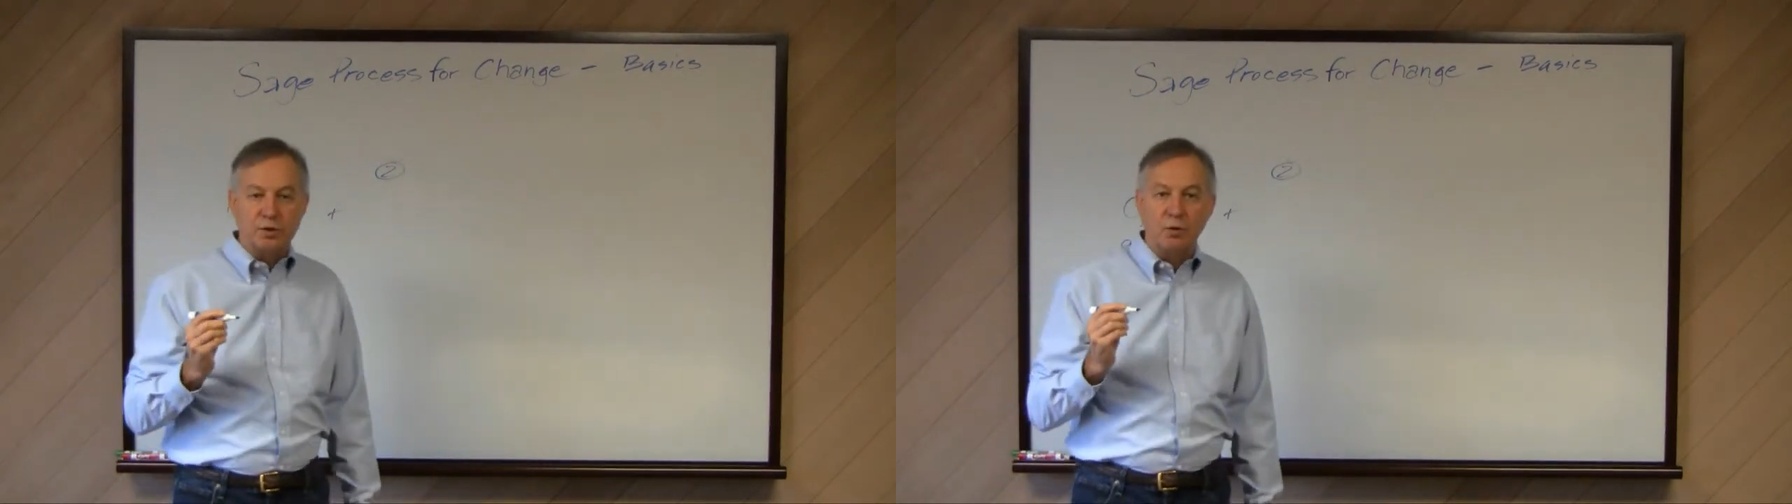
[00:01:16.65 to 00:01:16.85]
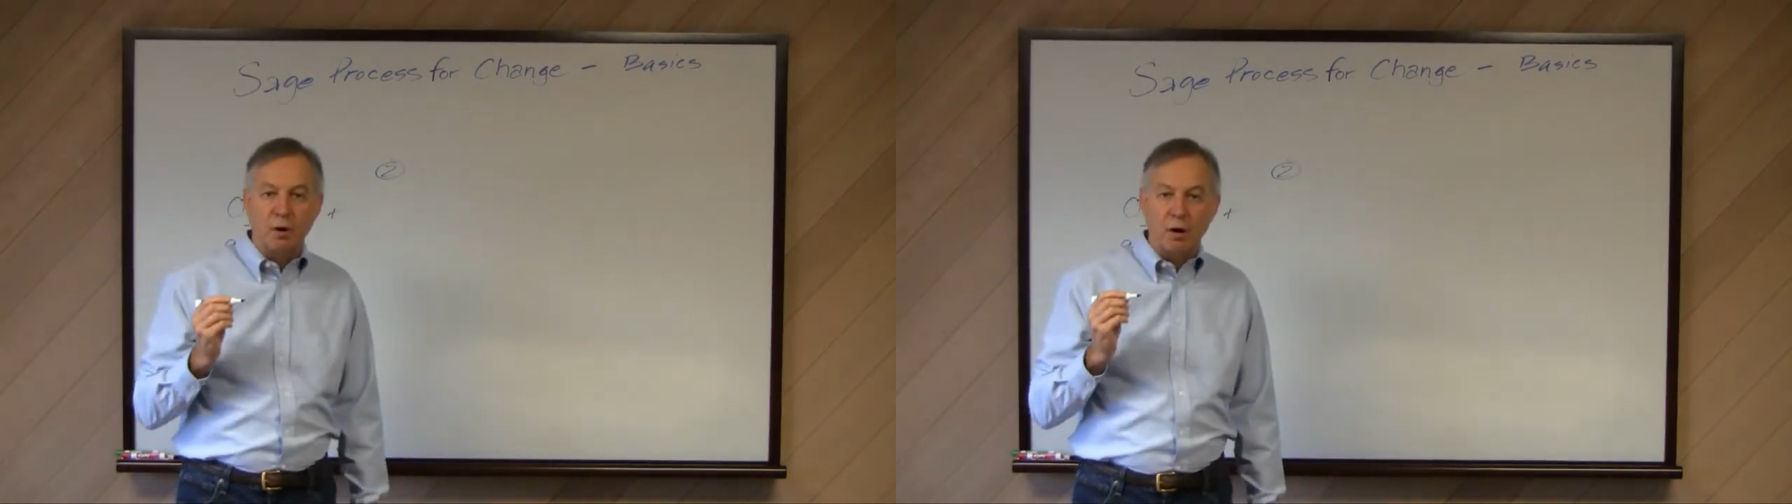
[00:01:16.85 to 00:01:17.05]

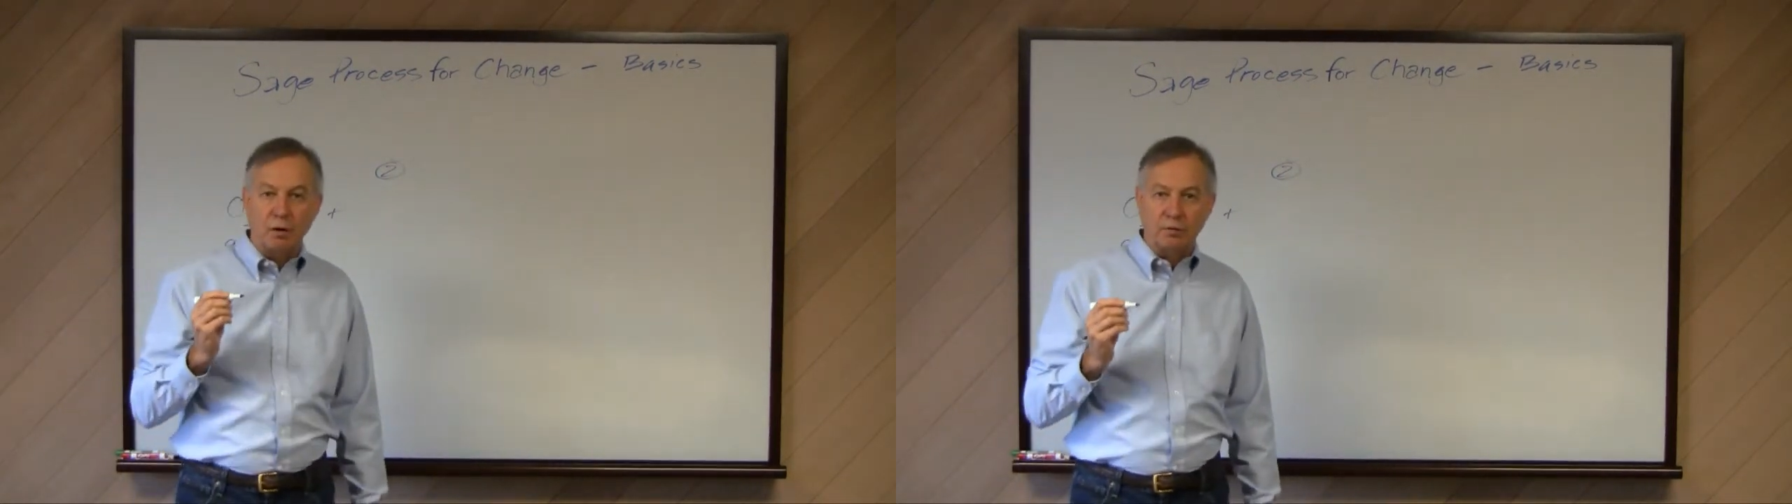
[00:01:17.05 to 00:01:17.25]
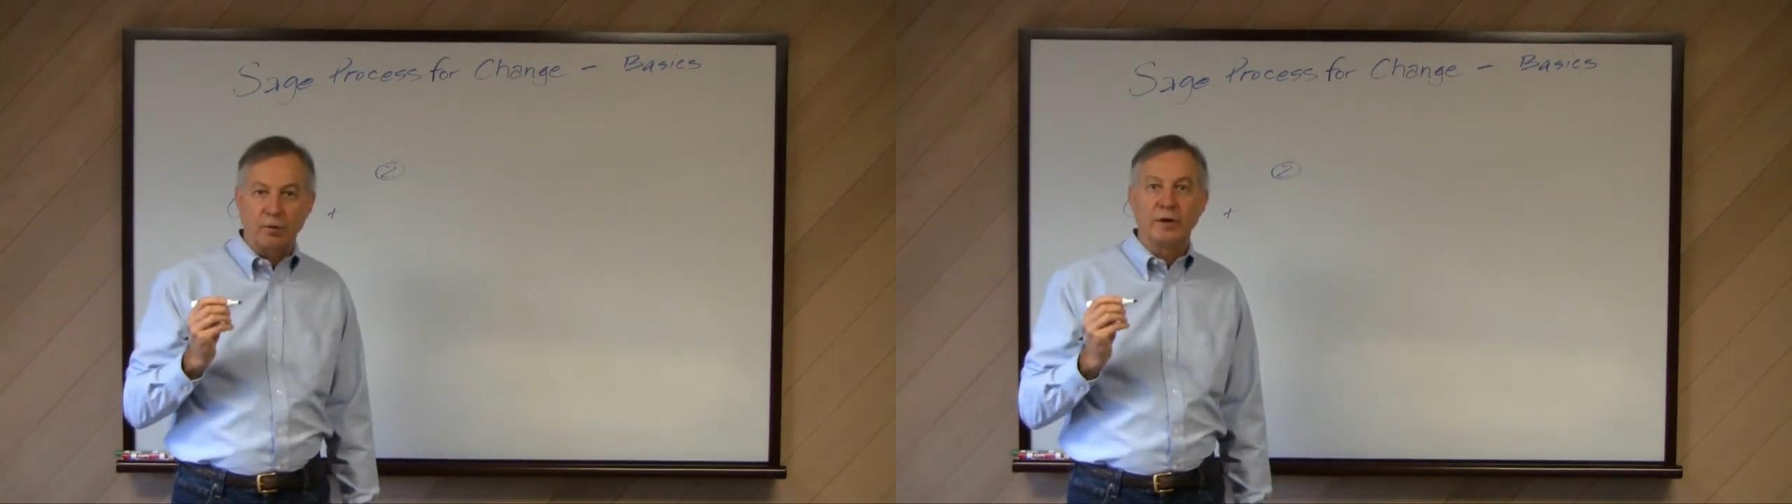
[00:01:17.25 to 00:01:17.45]
you
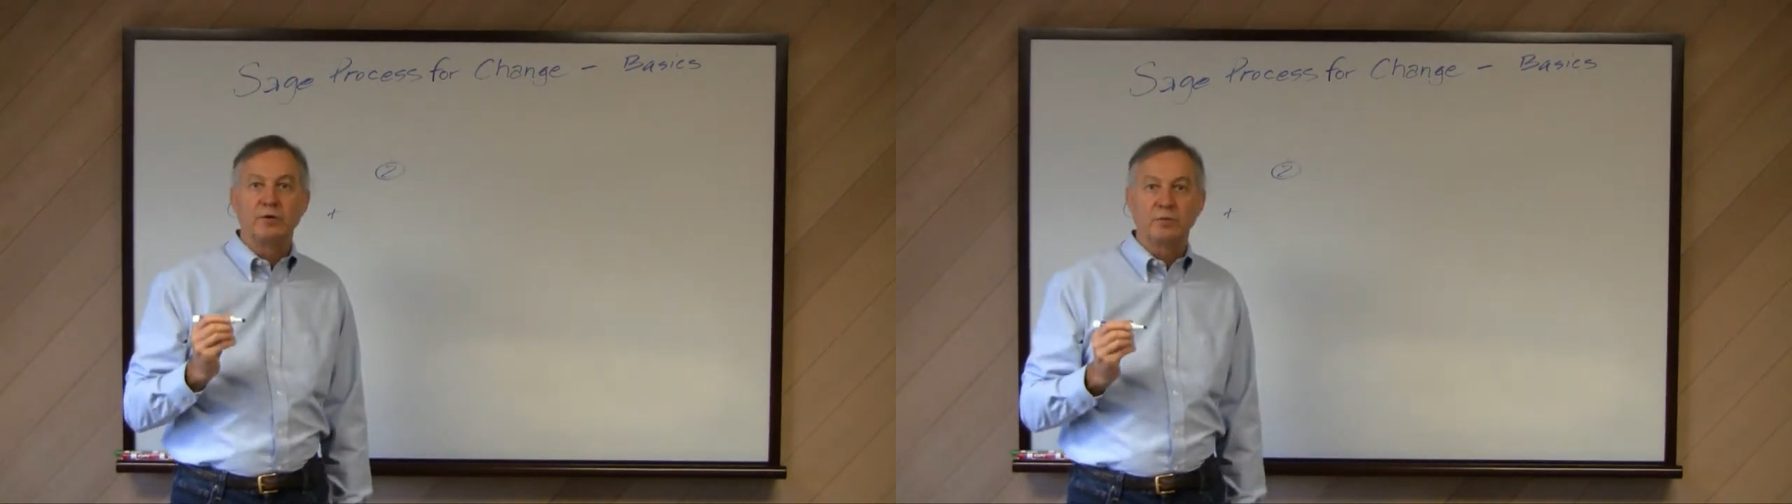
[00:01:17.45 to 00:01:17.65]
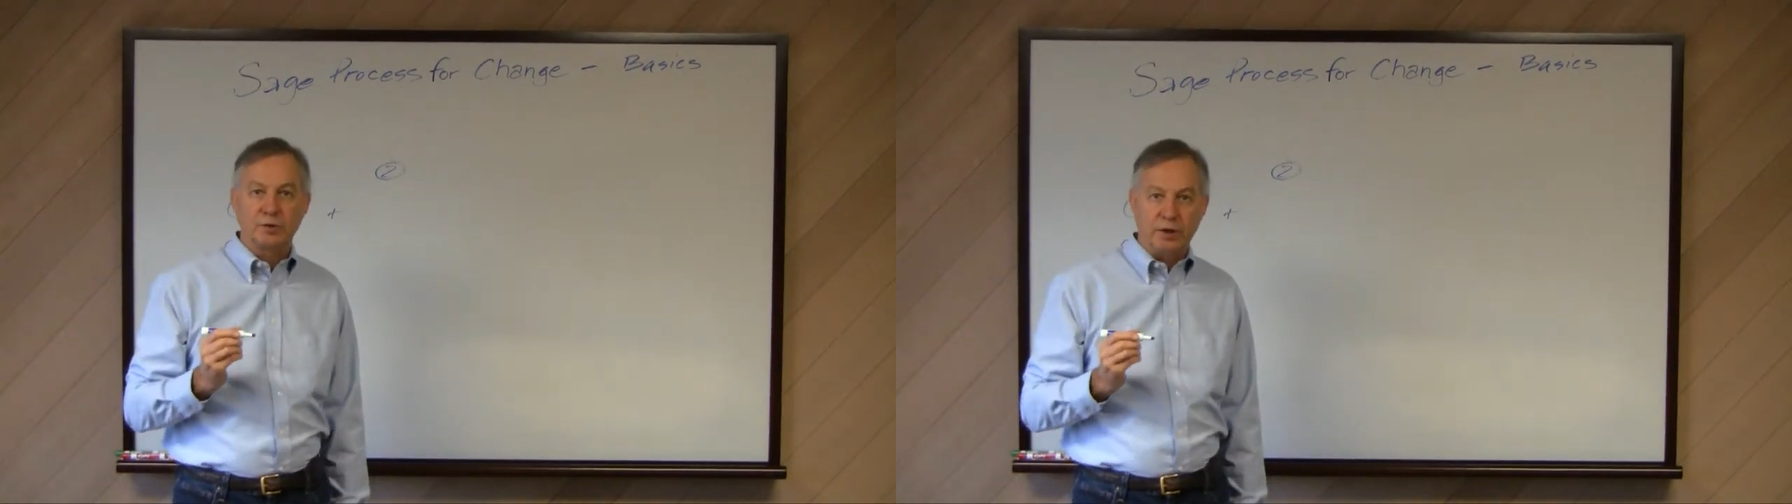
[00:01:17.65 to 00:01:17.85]
are trying
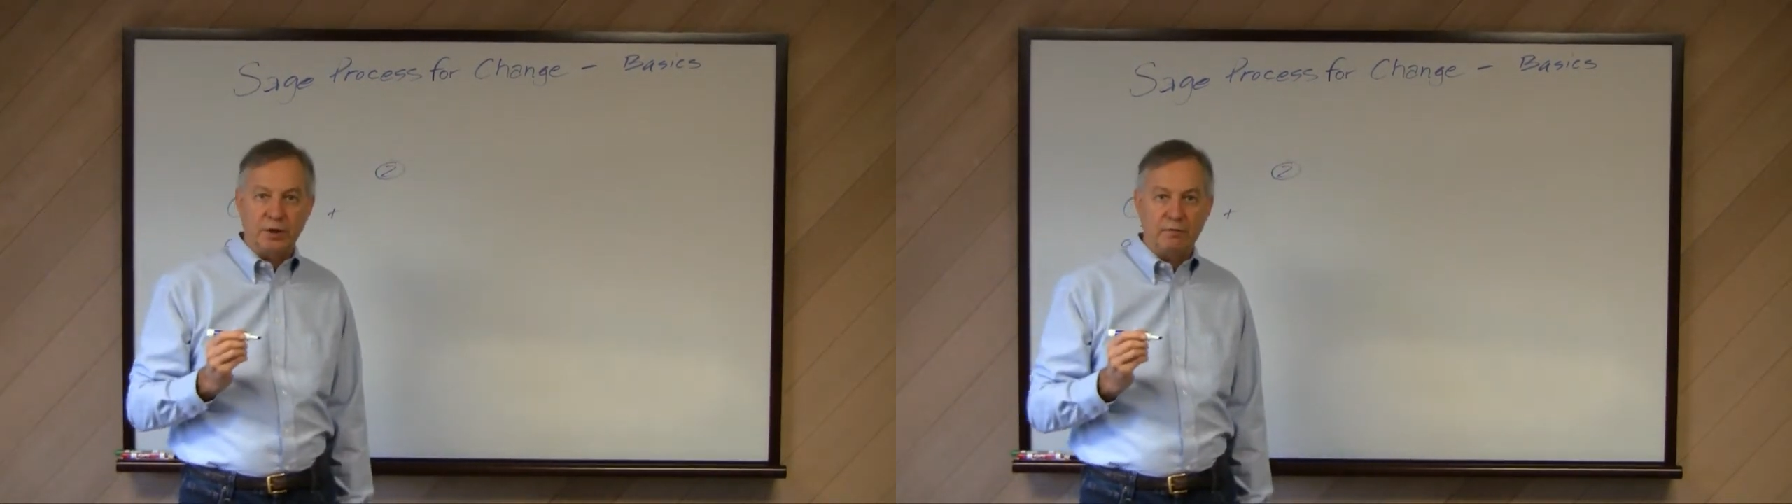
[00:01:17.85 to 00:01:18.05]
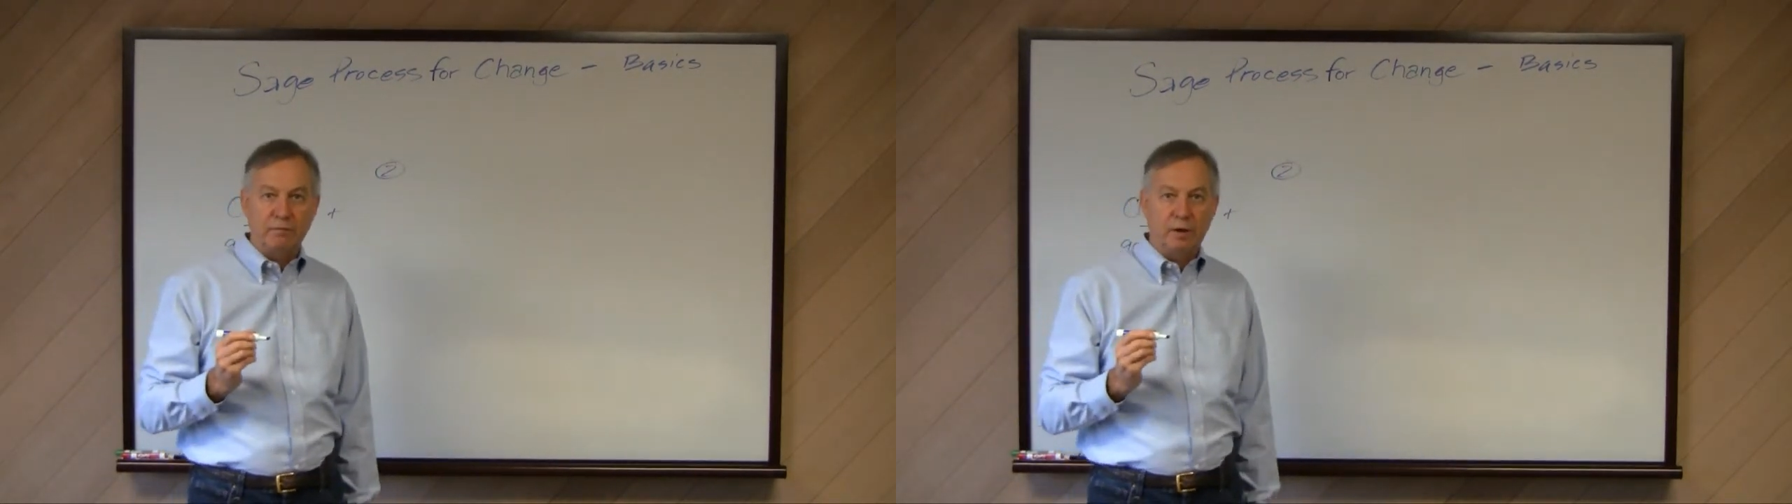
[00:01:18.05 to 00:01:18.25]
to
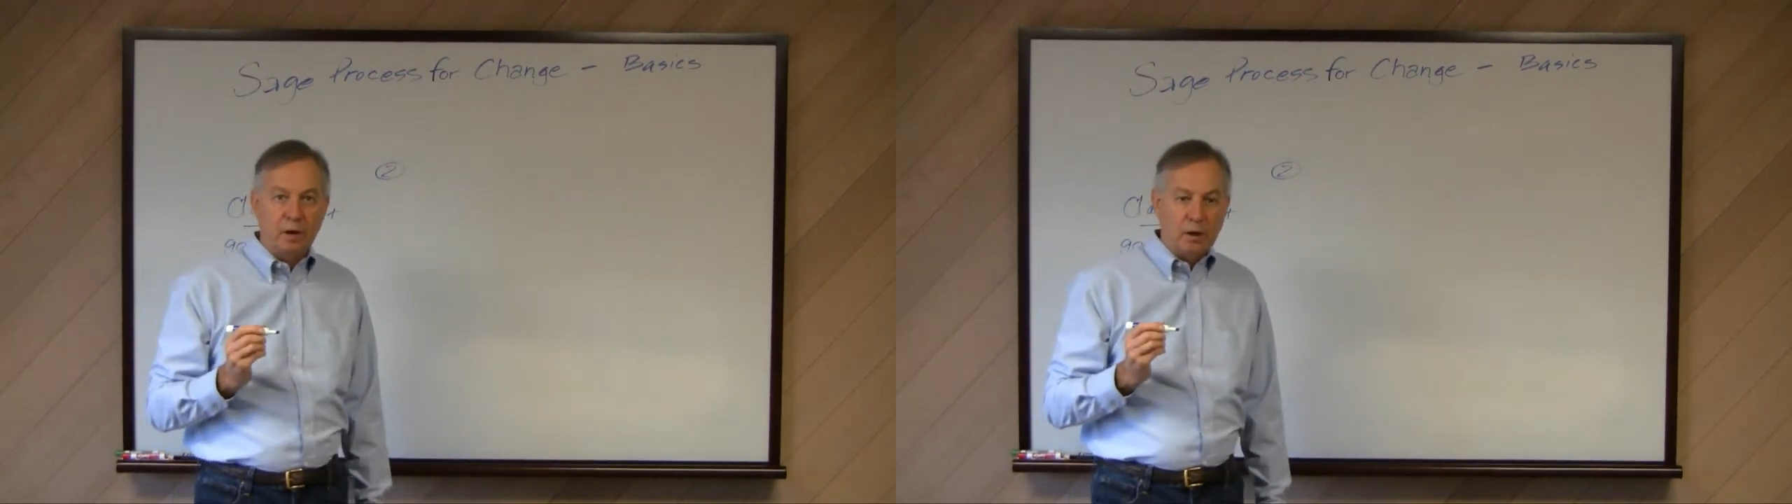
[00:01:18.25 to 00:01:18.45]
achieve,